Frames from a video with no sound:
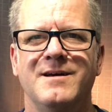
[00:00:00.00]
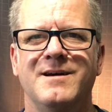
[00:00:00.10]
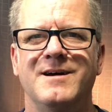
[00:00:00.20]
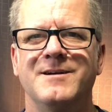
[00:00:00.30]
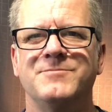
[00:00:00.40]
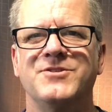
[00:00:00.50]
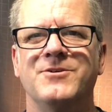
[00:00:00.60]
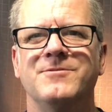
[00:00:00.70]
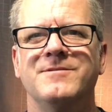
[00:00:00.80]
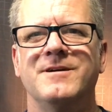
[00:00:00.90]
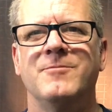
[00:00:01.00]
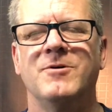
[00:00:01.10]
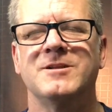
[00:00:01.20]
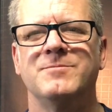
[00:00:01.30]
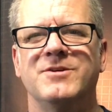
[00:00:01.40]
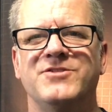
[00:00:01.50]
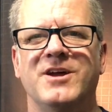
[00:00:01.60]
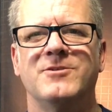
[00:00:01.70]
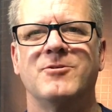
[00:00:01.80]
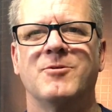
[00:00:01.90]
Hi, I'm Joe, and welcome to my
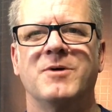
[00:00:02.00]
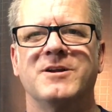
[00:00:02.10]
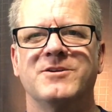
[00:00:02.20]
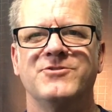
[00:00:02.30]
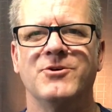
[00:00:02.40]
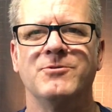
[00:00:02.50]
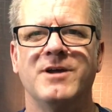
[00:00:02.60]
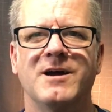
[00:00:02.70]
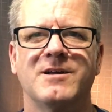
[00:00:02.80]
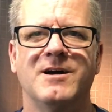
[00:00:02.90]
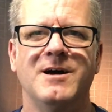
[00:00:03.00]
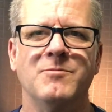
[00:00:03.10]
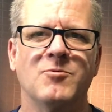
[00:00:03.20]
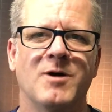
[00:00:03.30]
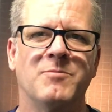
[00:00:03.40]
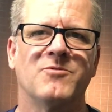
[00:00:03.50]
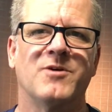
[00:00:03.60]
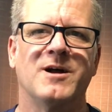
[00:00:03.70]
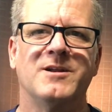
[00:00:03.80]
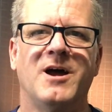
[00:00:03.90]
channel, HarmonicaJoe.com, where I
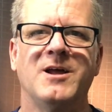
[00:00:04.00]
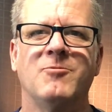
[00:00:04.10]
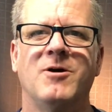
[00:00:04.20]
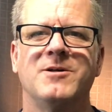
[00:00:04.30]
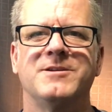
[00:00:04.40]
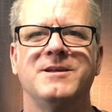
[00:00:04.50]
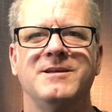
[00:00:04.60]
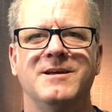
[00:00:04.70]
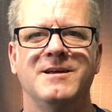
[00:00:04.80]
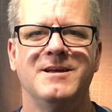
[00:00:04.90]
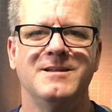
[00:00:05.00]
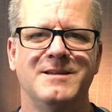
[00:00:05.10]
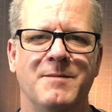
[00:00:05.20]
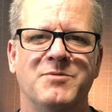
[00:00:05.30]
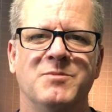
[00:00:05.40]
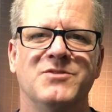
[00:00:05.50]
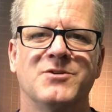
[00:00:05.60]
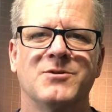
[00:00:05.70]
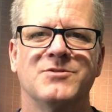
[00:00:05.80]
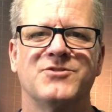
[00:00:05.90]
provide high-quality, in-depth
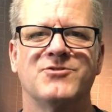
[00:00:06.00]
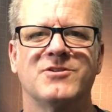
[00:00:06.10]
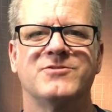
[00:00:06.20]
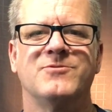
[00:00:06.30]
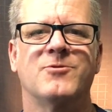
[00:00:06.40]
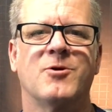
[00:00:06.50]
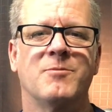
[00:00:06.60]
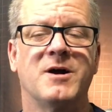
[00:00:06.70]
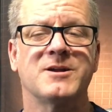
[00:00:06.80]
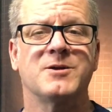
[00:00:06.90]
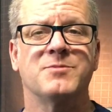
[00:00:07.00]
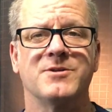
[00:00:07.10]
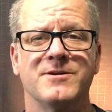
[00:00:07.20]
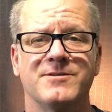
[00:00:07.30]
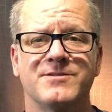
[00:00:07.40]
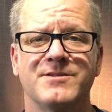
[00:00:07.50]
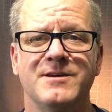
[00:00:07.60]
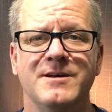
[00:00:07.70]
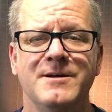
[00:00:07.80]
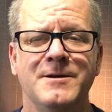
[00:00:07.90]
musical instruction for harmonica players.
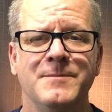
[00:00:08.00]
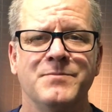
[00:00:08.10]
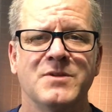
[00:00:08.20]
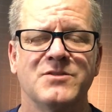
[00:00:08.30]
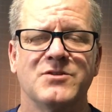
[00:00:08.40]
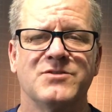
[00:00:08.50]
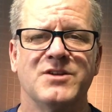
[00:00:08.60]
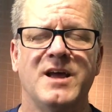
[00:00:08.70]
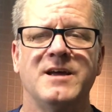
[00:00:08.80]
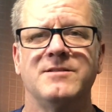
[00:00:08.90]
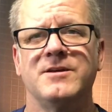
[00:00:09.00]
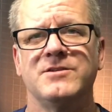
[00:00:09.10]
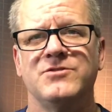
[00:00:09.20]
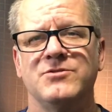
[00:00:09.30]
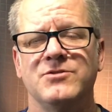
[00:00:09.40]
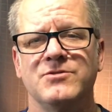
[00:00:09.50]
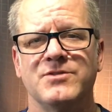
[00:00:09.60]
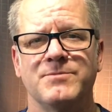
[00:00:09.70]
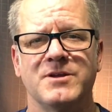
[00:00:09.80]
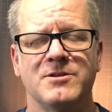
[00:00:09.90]
So today I'd like to do
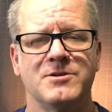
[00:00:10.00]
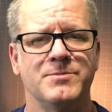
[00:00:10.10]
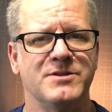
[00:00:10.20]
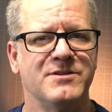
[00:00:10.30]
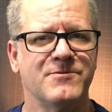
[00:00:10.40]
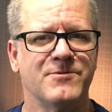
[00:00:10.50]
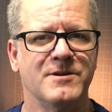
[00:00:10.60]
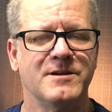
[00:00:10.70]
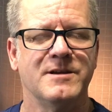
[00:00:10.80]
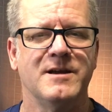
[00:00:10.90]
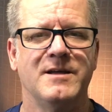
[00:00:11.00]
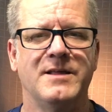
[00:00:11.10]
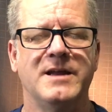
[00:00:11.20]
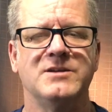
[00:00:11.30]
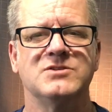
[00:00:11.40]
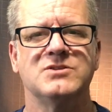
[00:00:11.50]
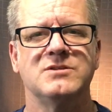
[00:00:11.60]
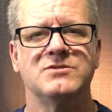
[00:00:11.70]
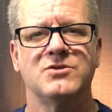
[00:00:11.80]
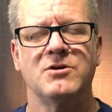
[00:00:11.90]
something a little bit different, and that is
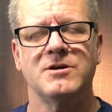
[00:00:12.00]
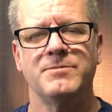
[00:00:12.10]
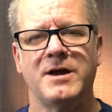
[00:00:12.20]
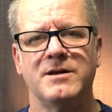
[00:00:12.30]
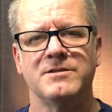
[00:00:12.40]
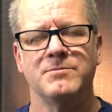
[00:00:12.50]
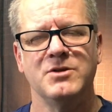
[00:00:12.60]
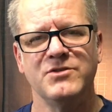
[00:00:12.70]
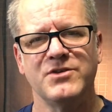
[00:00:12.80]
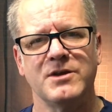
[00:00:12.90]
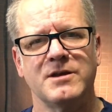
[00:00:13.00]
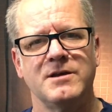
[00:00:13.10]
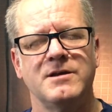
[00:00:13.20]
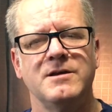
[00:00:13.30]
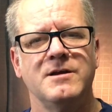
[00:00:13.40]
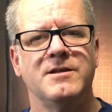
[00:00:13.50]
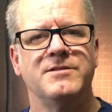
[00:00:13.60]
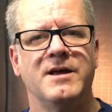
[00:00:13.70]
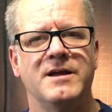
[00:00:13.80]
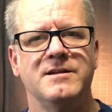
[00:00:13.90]
talk about the music
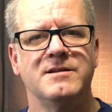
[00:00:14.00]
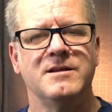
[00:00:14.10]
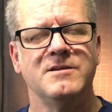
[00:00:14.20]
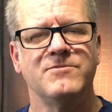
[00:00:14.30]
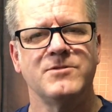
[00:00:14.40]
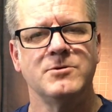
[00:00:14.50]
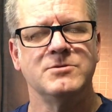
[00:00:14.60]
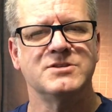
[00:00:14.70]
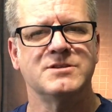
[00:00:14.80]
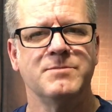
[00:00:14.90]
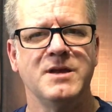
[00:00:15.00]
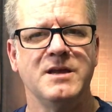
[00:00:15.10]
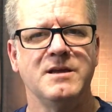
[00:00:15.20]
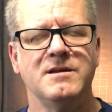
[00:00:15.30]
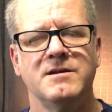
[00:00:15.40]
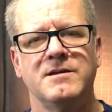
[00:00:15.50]
that influenced me